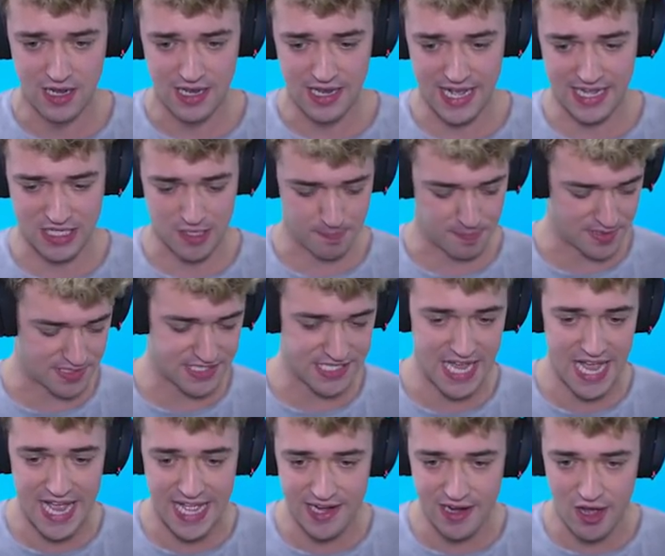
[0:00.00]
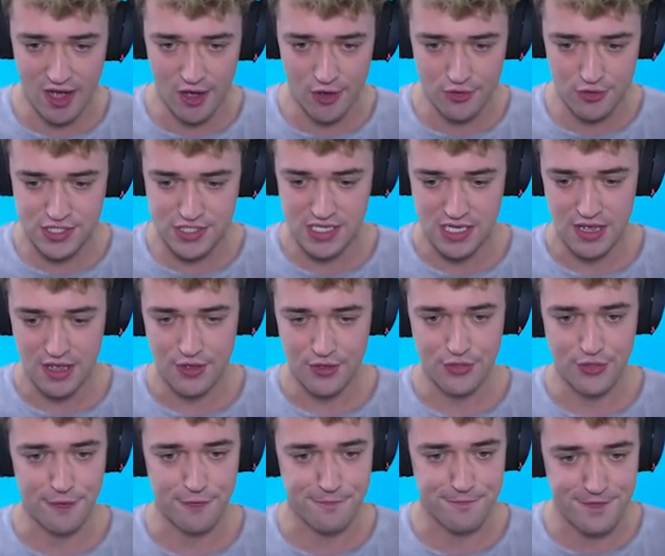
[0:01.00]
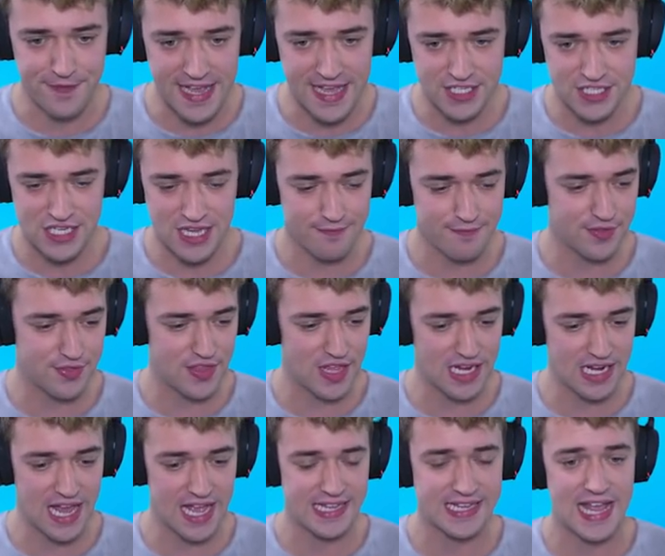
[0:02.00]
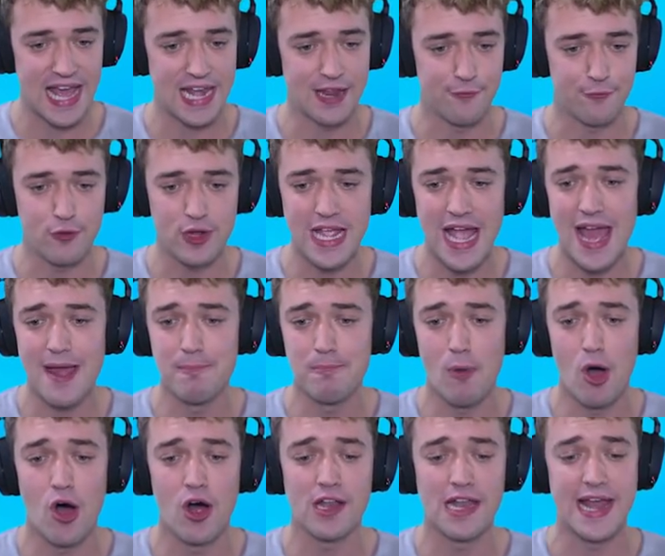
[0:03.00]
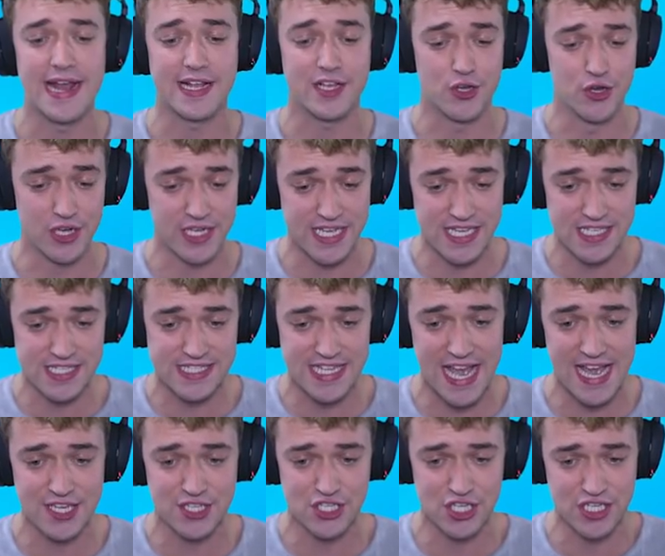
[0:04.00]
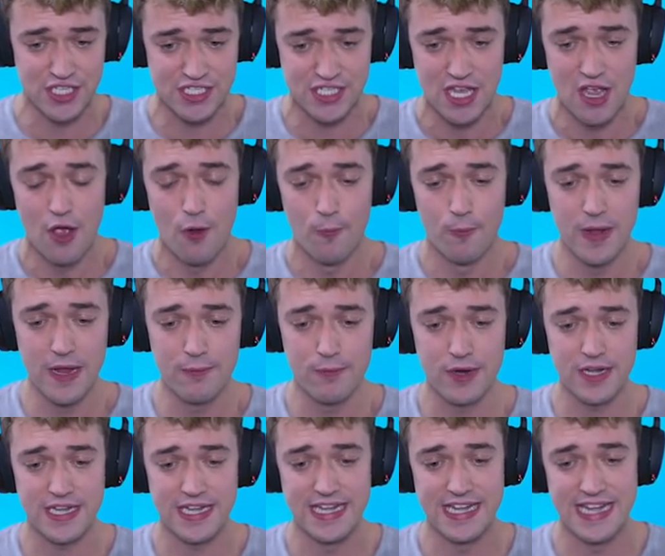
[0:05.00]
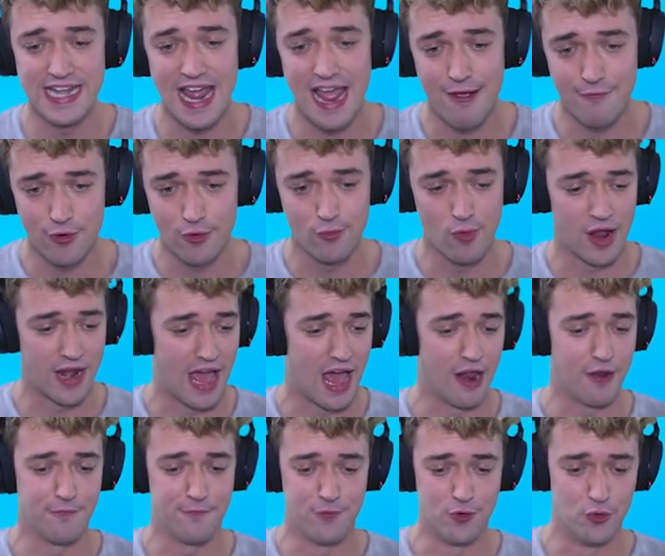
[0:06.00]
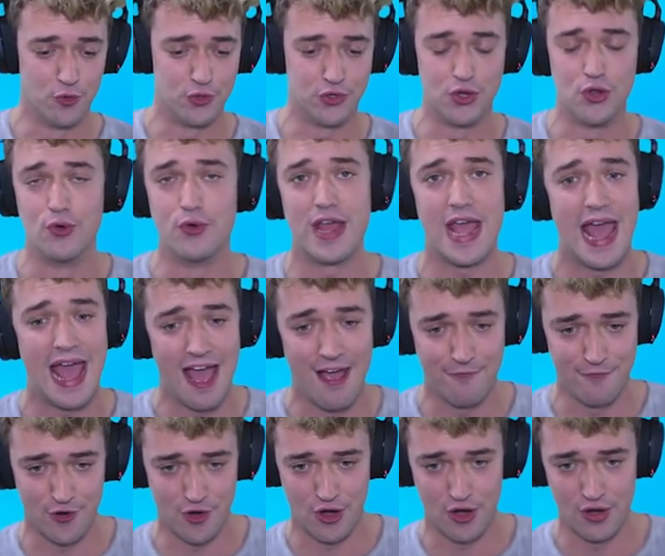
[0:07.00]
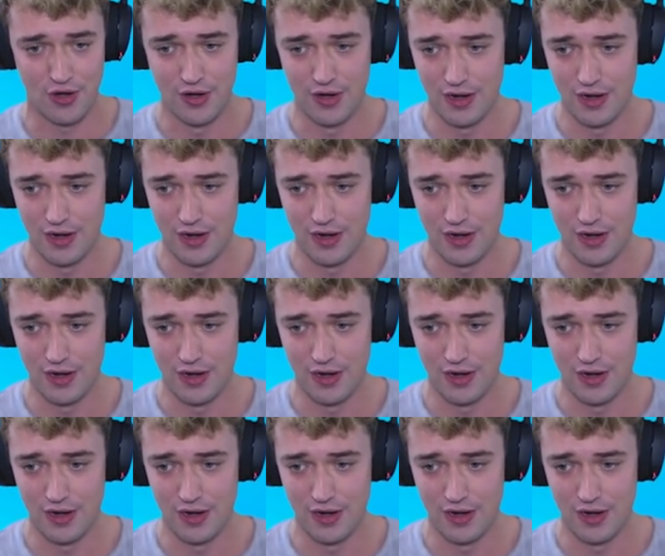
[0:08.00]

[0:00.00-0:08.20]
Like the potatoes the fish, everything like that. If we had more like cooking stations, we would never run out of food, dude, ever.